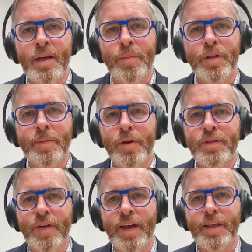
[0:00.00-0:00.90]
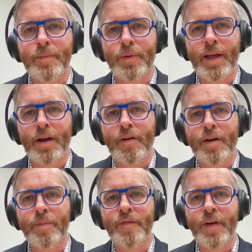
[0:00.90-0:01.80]
But the most valuable area
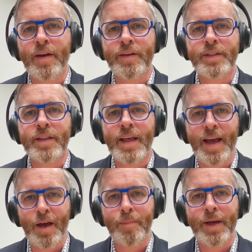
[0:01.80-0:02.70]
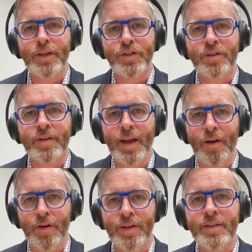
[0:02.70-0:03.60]
we found is in the outpatient
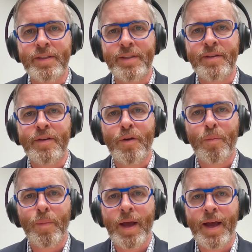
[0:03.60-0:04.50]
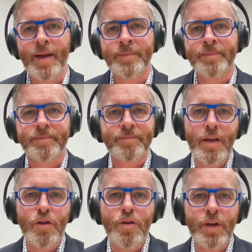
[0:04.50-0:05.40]
areas, where
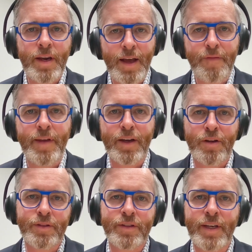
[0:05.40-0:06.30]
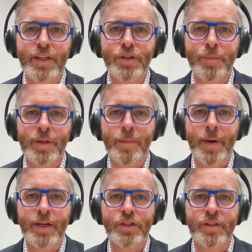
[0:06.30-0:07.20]
you can have that consultation with the
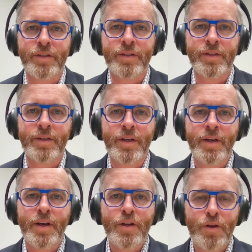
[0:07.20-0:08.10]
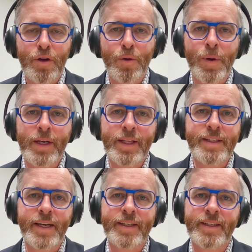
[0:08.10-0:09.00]
patient. You can quickly
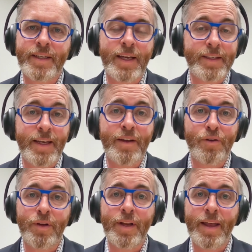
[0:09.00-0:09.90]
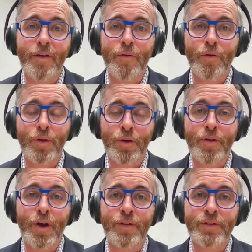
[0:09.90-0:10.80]
get down your letter or your
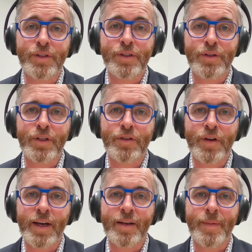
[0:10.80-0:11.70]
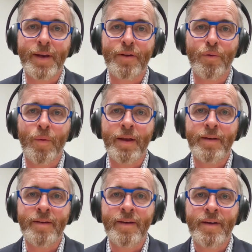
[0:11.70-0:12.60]
notes using Dragon Medical
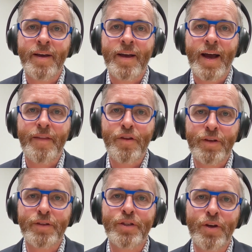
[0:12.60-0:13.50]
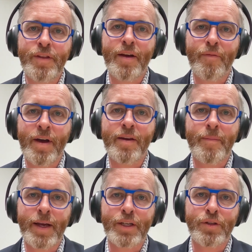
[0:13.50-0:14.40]
One, and then you can turn that around and
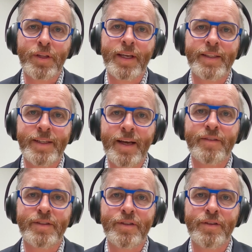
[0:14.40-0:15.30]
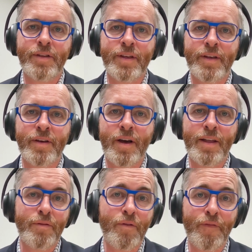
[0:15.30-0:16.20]
make sure that it gets out to the
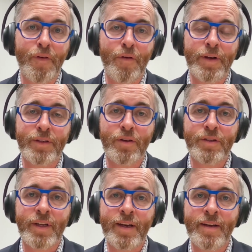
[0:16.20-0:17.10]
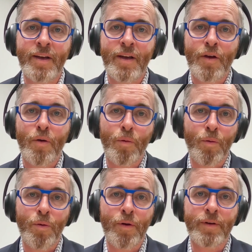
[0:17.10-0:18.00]
either referring doctor
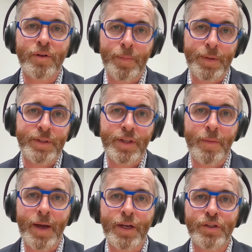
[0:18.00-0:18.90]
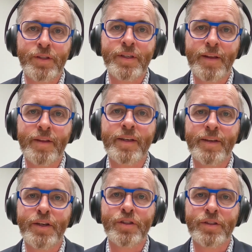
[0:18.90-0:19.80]
or copies to the patient and other
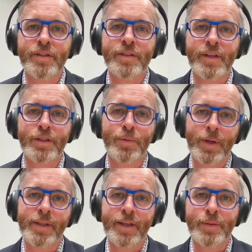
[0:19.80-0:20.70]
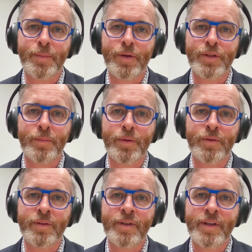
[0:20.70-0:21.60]
clinicians as quickly as
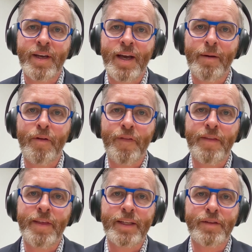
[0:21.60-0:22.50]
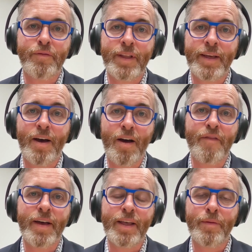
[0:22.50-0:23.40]
possible. And we found that's a really high
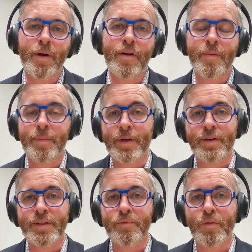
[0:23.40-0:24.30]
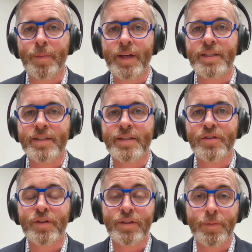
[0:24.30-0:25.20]
value area because it replaces
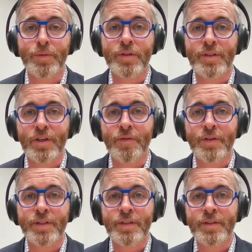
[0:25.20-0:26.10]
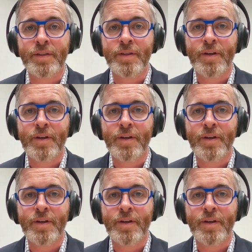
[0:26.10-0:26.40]
transcription services,